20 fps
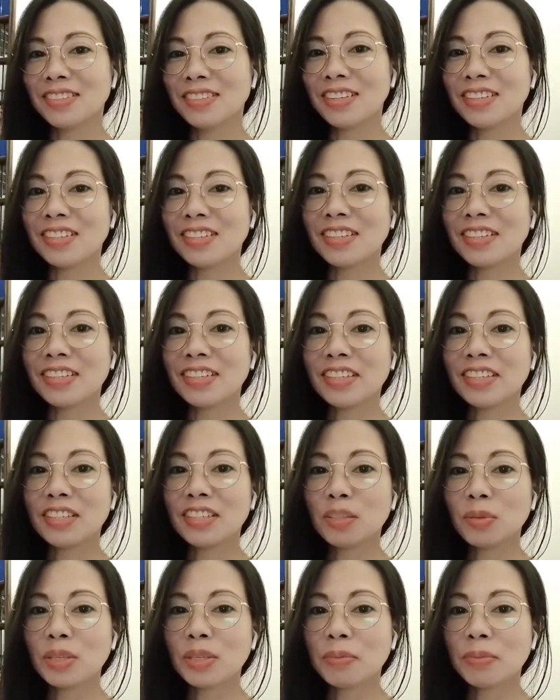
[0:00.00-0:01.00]
At
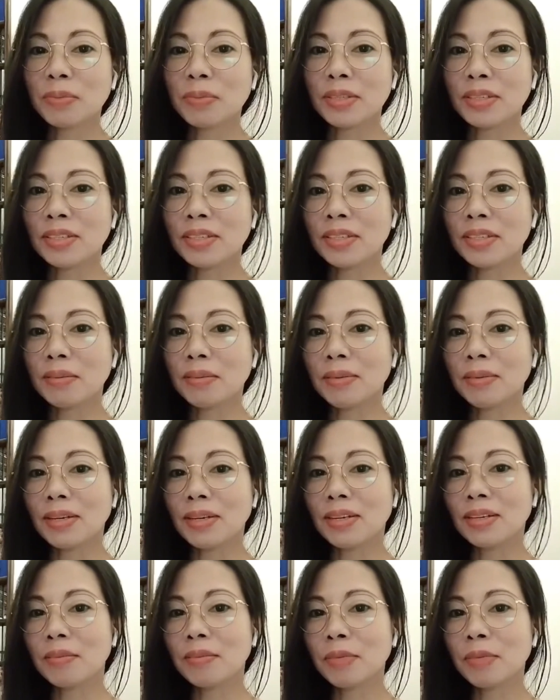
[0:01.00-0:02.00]
Careless Whisper, di ba?
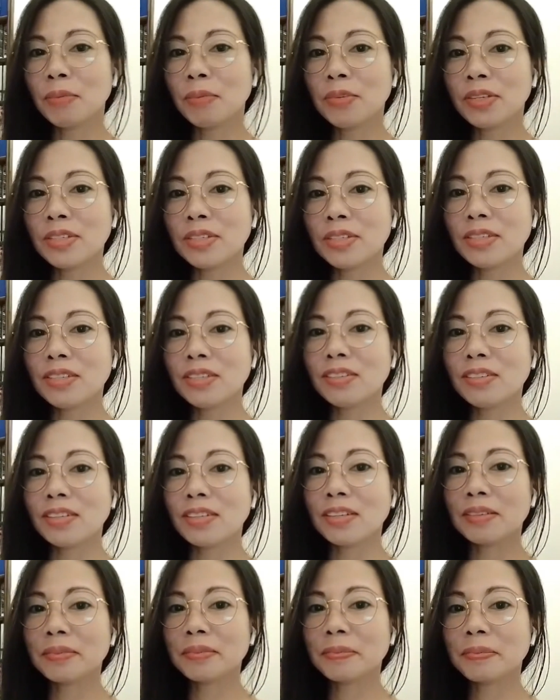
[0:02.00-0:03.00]
Favorite niya yun eh.